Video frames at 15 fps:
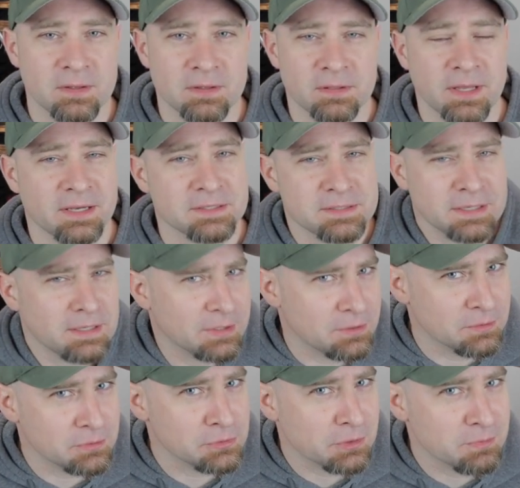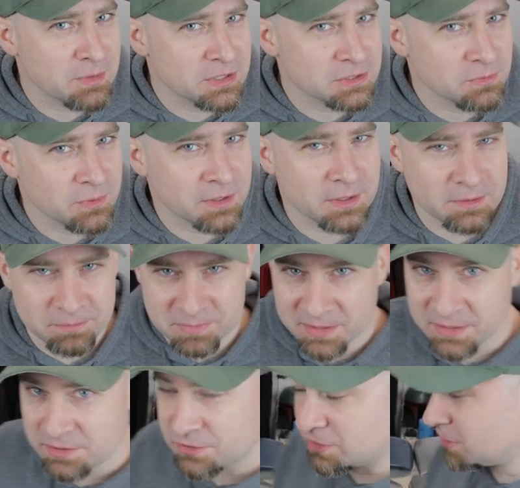like I said, I don't do commission work, but here's